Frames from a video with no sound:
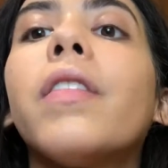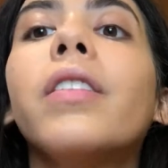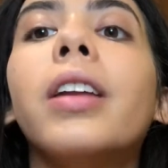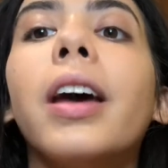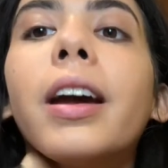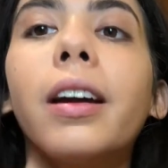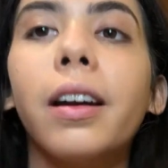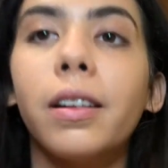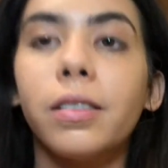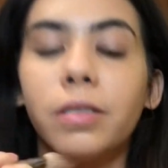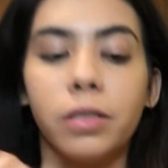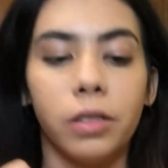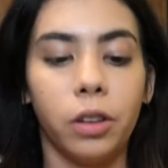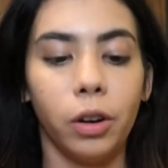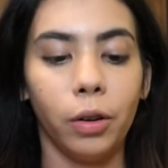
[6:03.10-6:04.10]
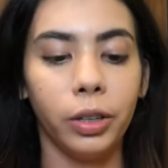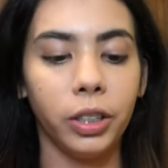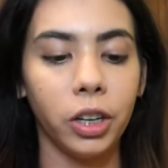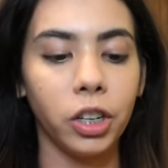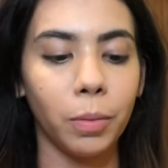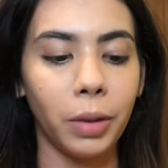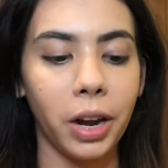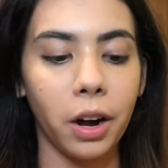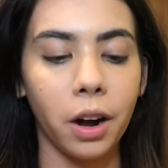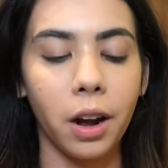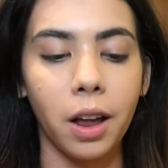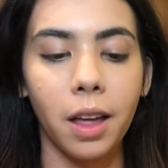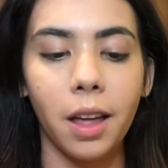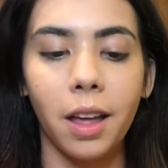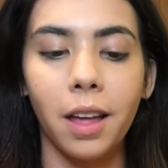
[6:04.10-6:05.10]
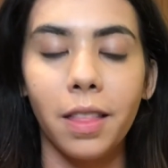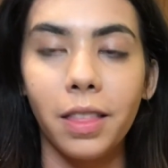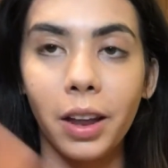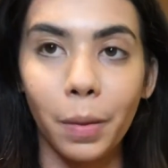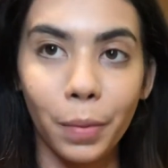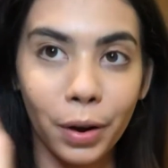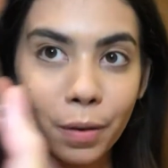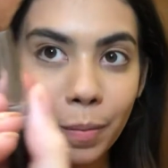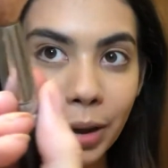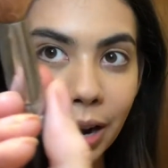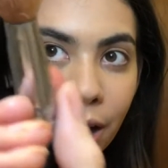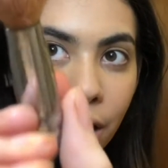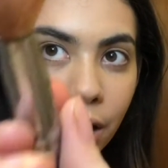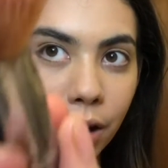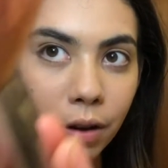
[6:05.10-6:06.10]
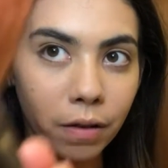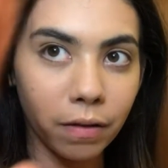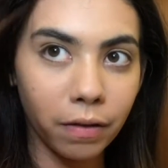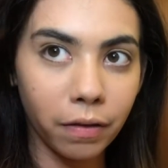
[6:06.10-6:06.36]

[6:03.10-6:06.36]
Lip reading: the neck. You can always touch up later. Then I put a bit of